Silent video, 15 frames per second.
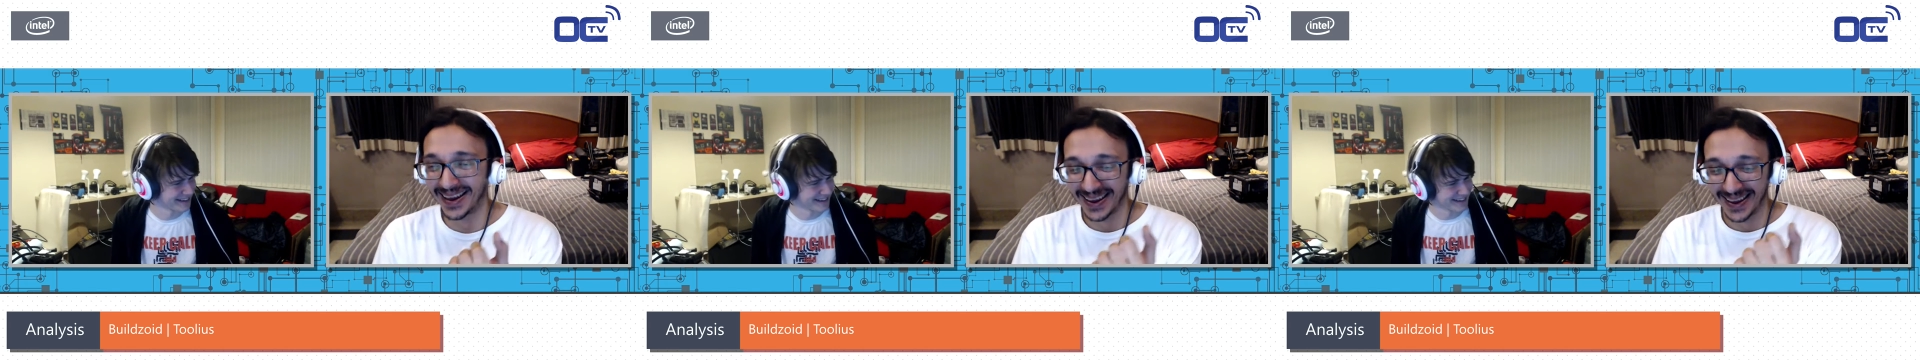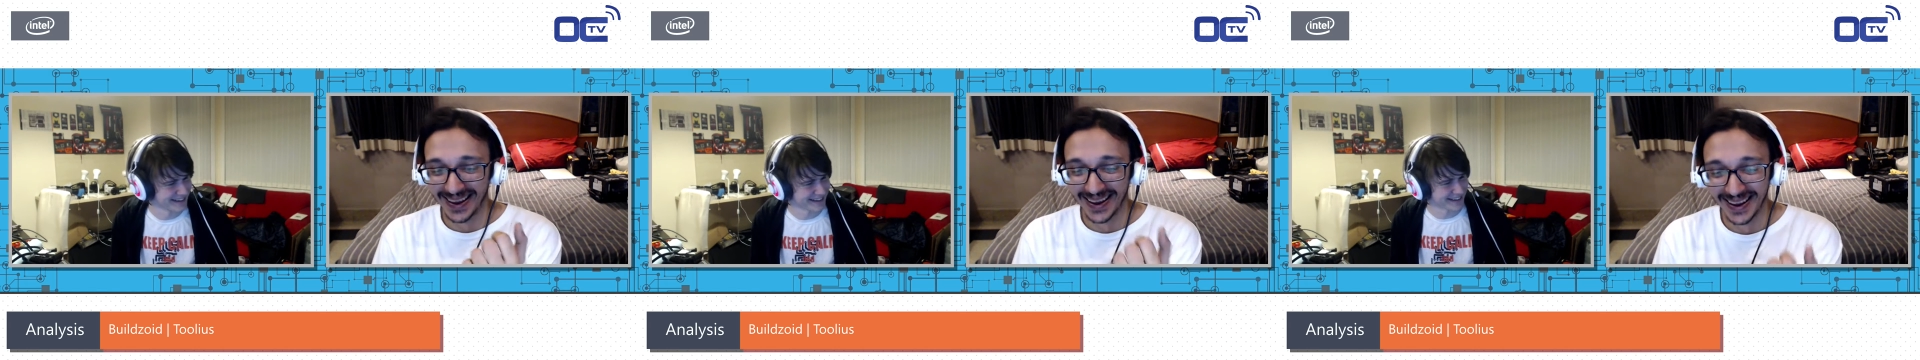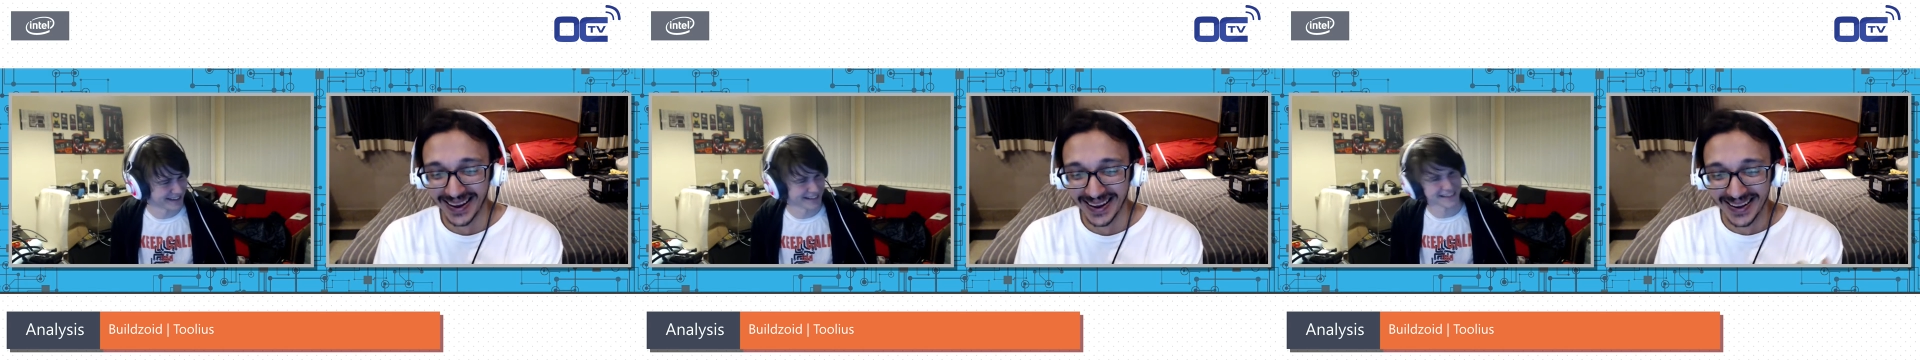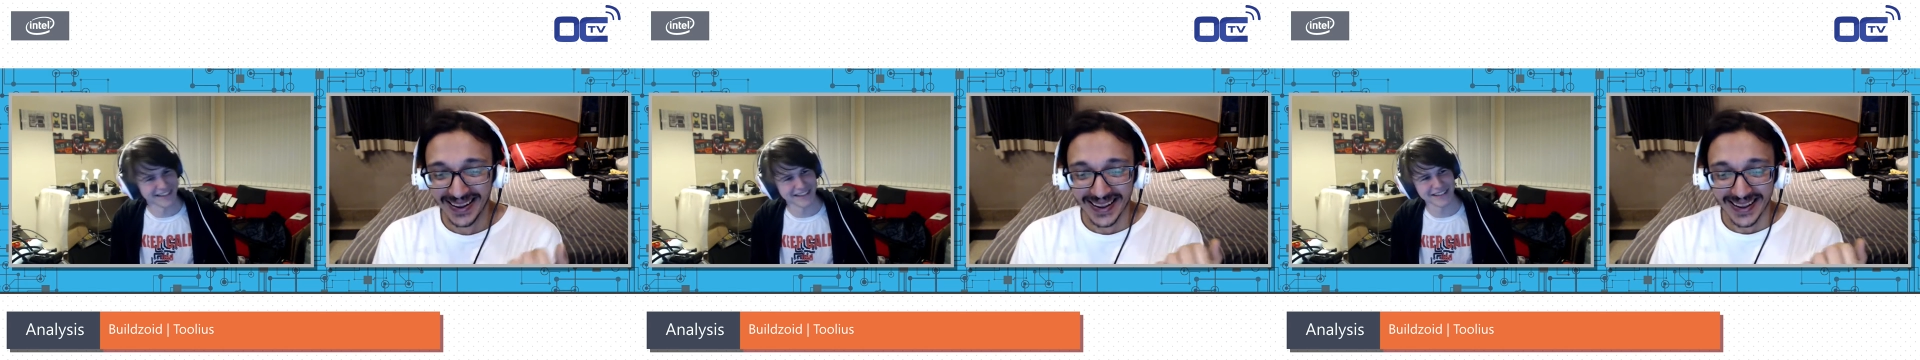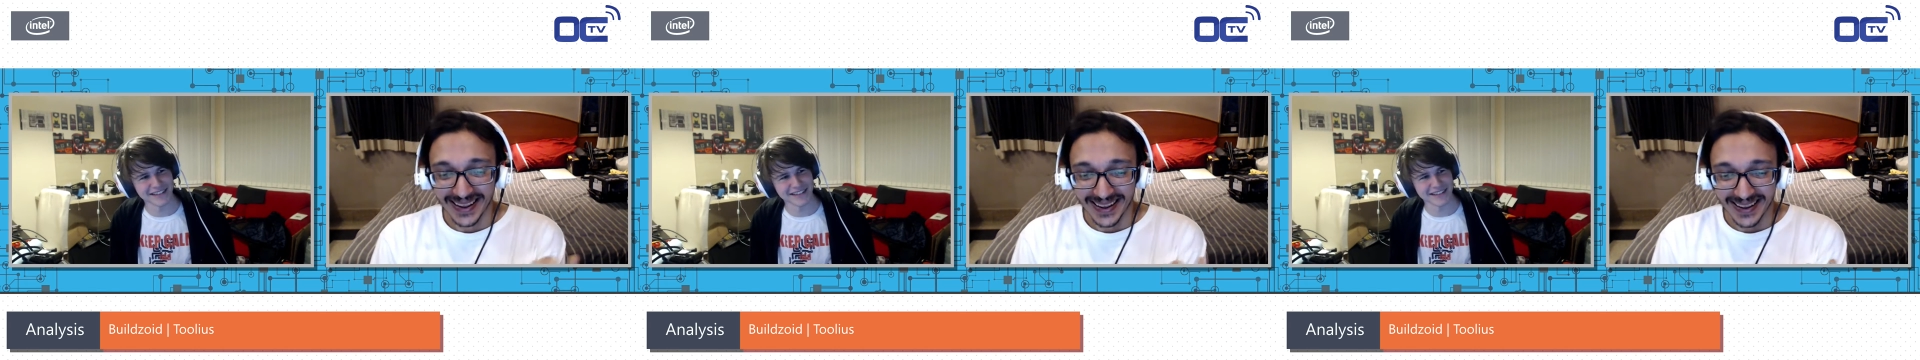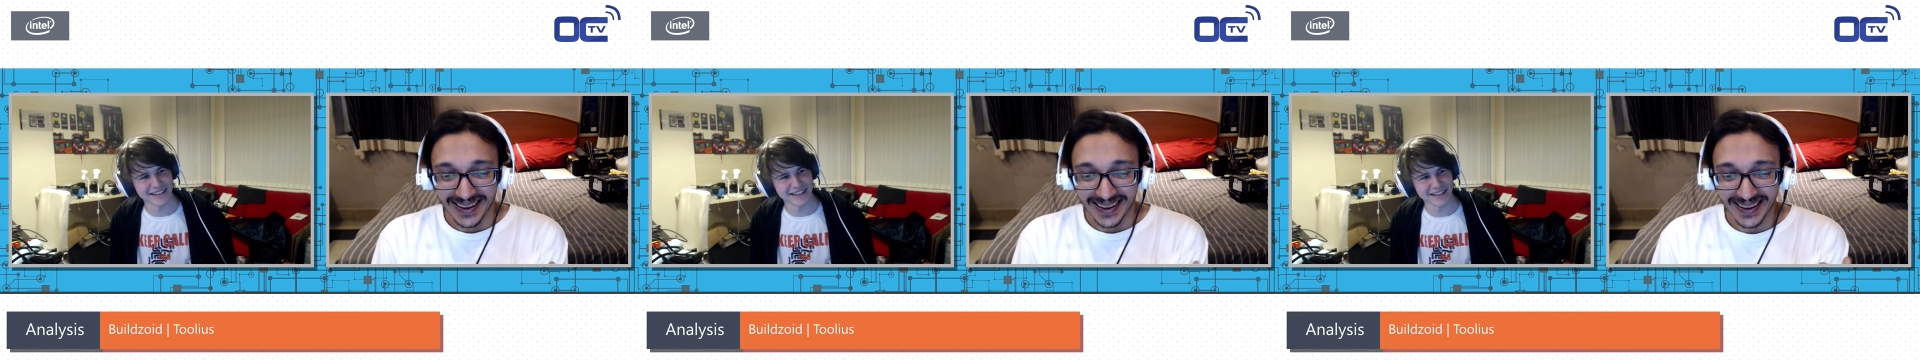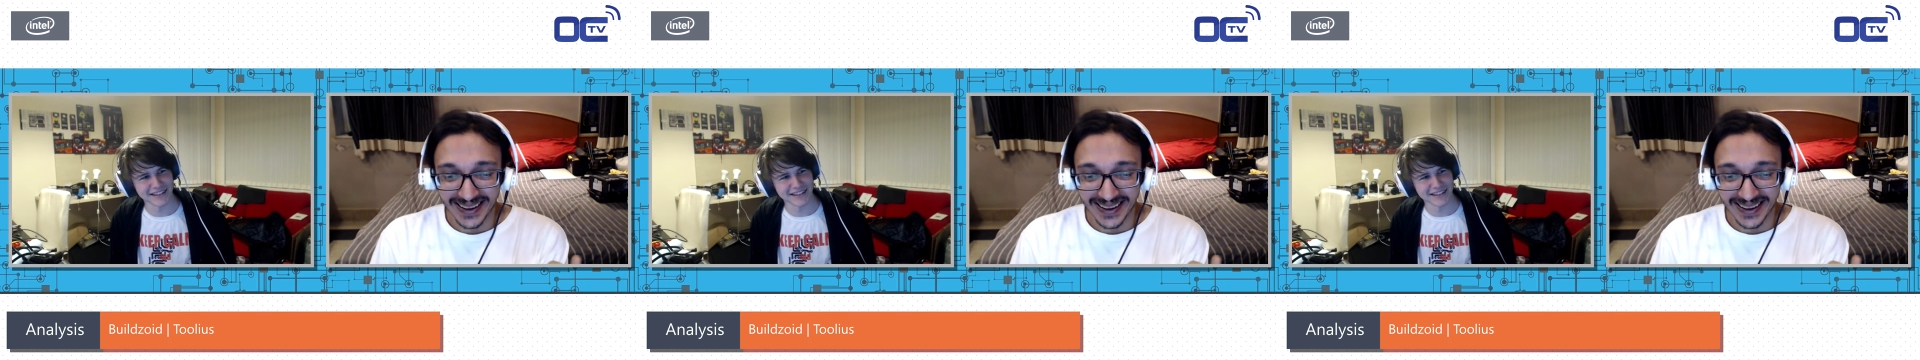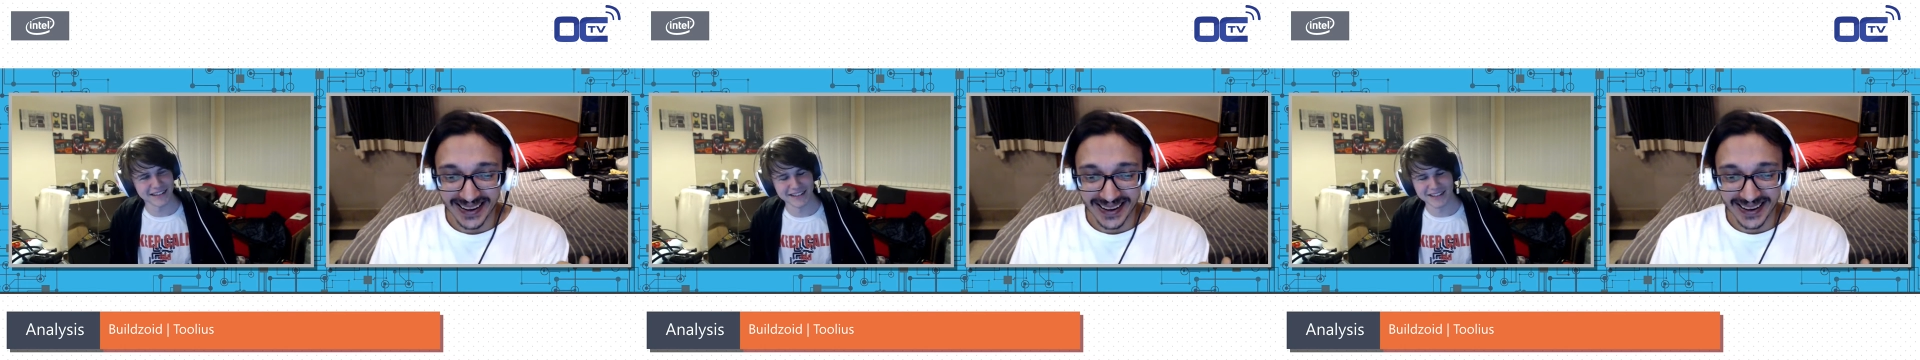
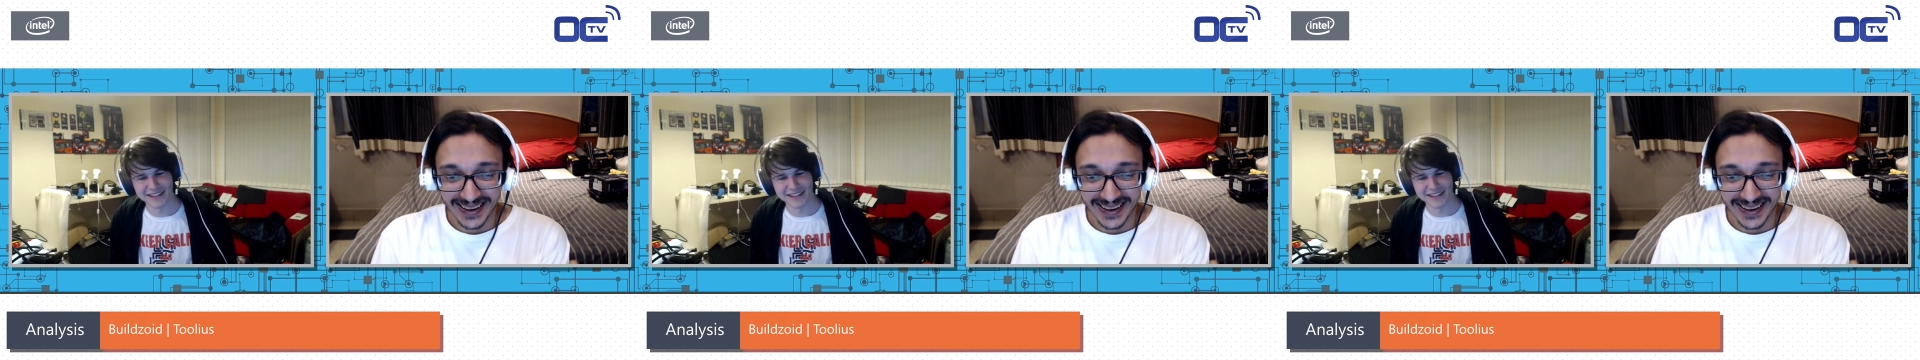Nothing is said.